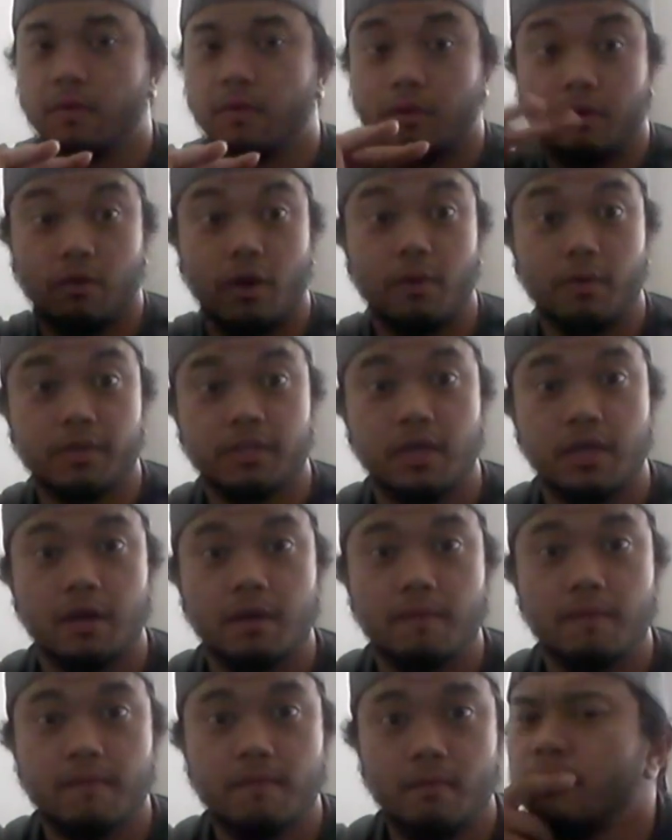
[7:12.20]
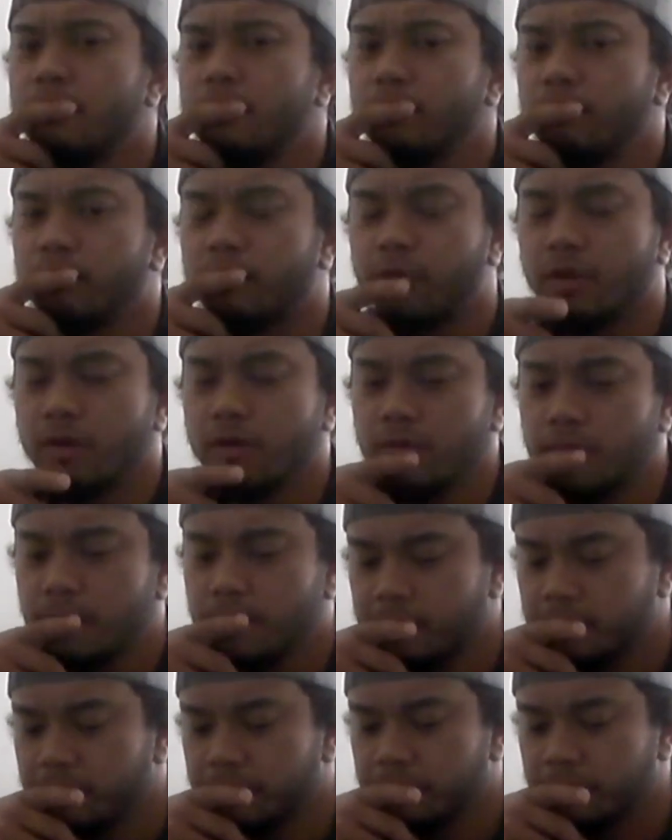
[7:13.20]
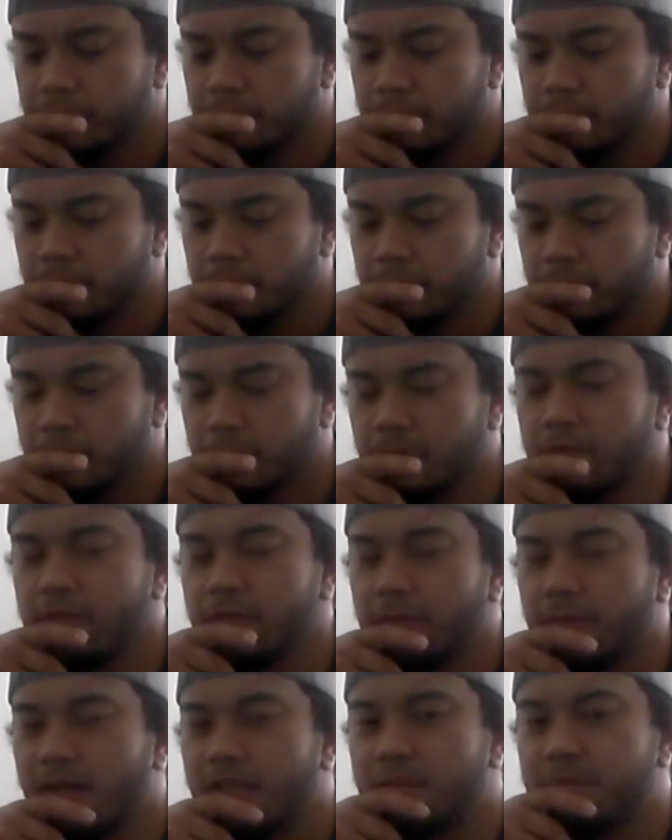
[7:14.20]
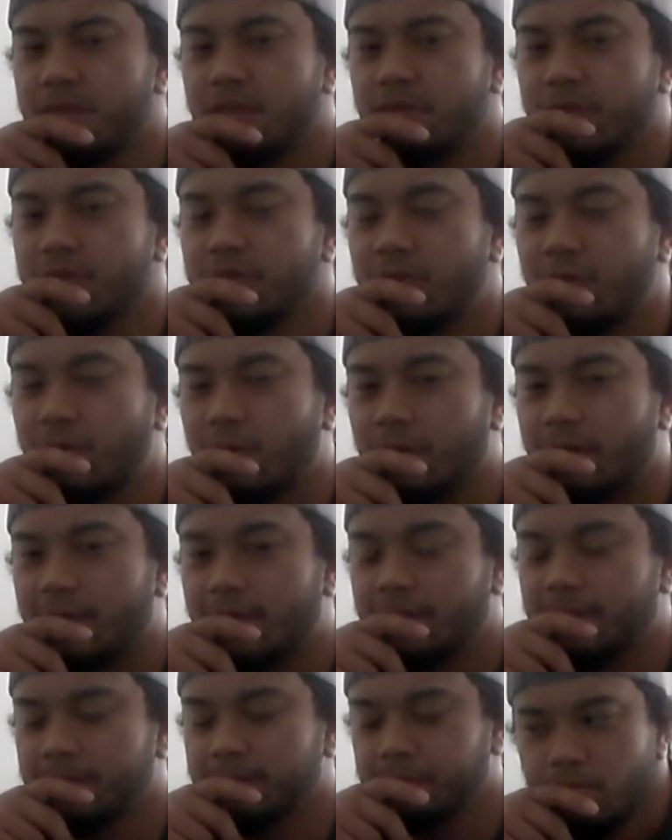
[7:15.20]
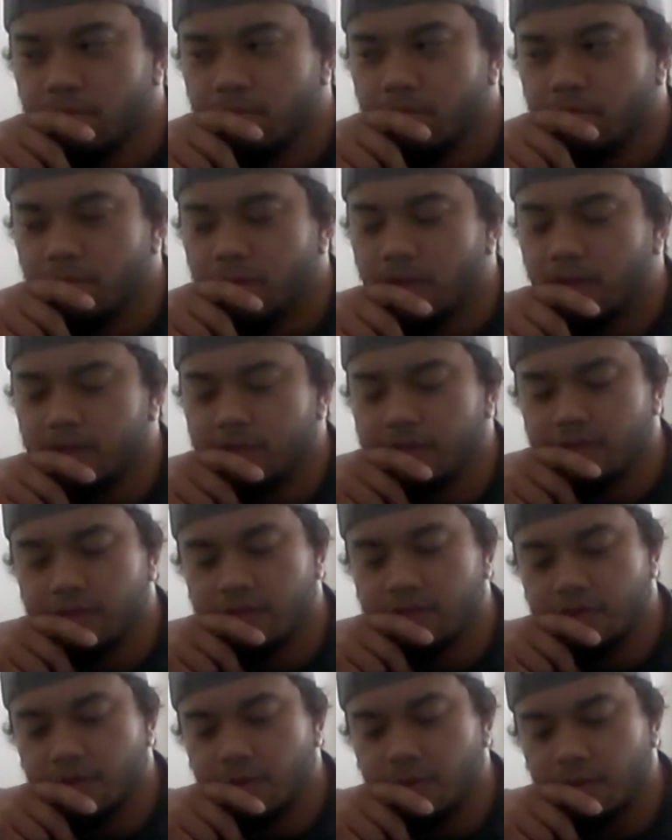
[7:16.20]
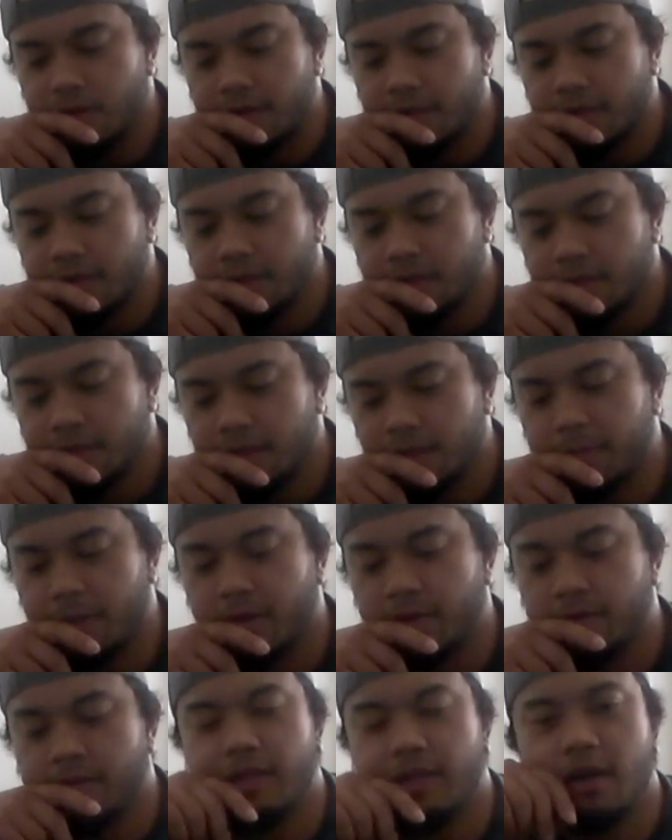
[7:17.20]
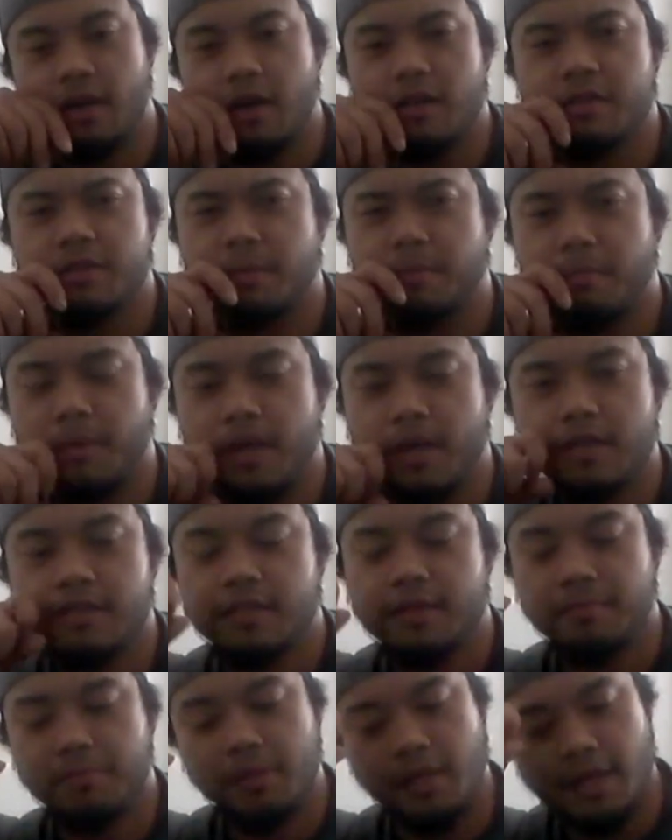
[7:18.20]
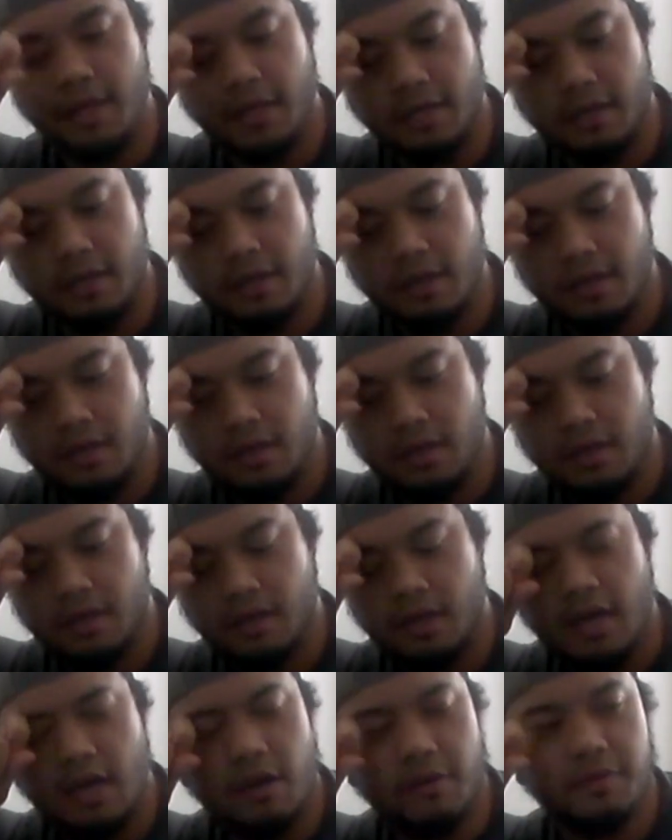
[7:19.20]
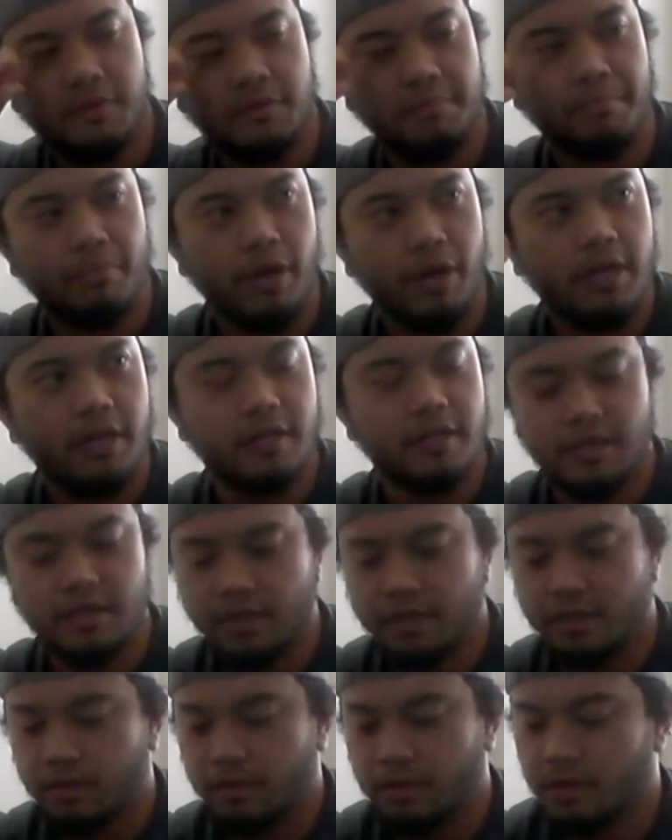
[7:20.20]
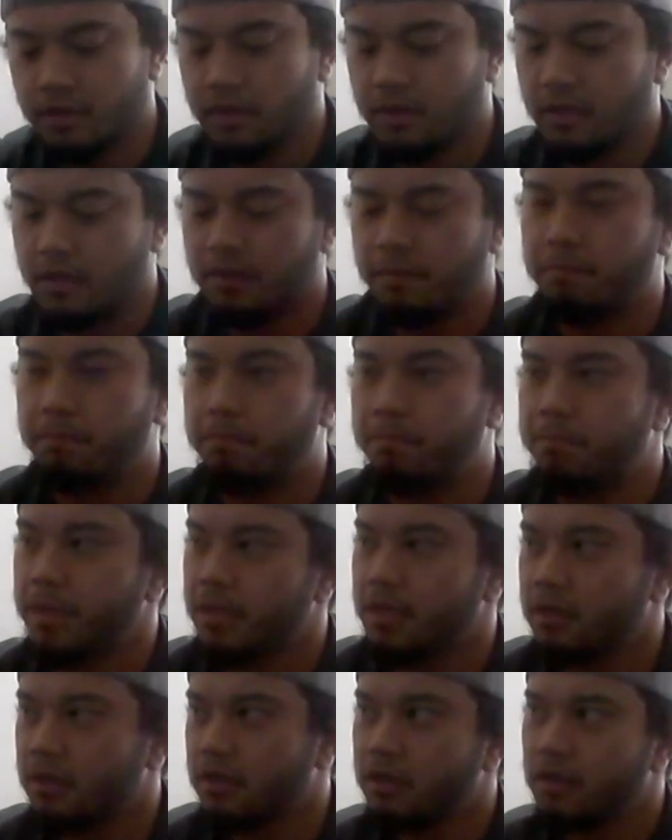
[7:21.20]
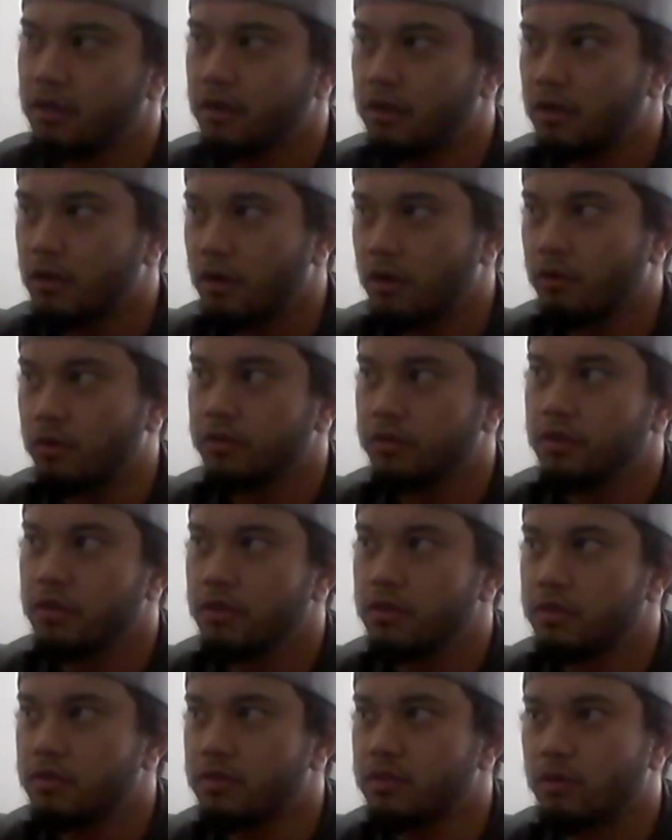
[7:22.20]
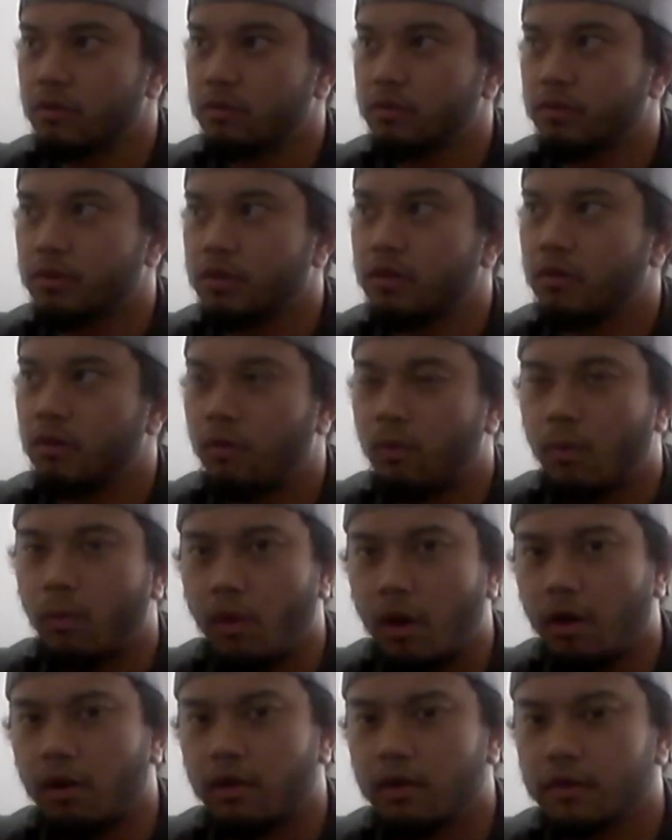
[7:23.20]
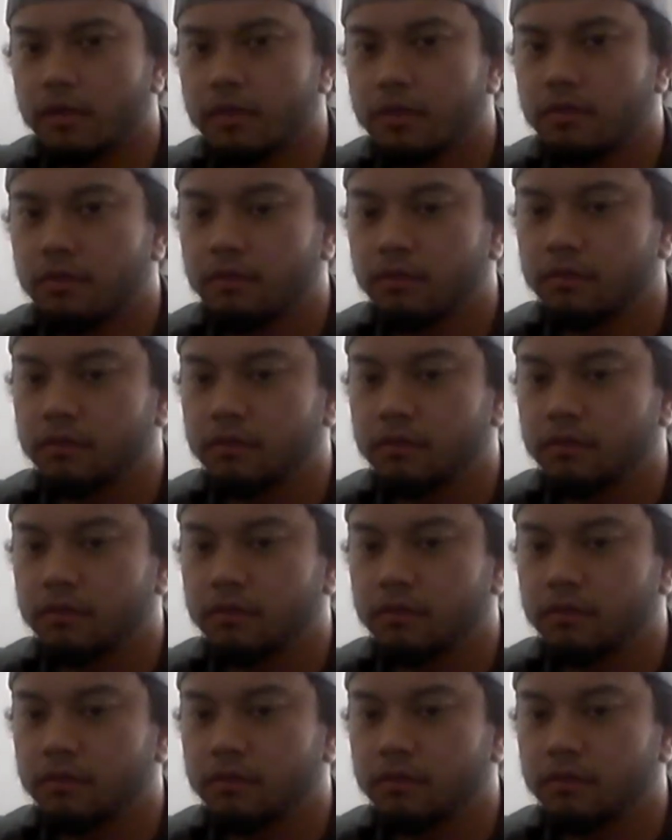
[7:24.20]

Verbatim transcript: No, I was not. You know, this reminds me of a story. And it's a story about God's amazing plan and how to break down big, cold stone walls.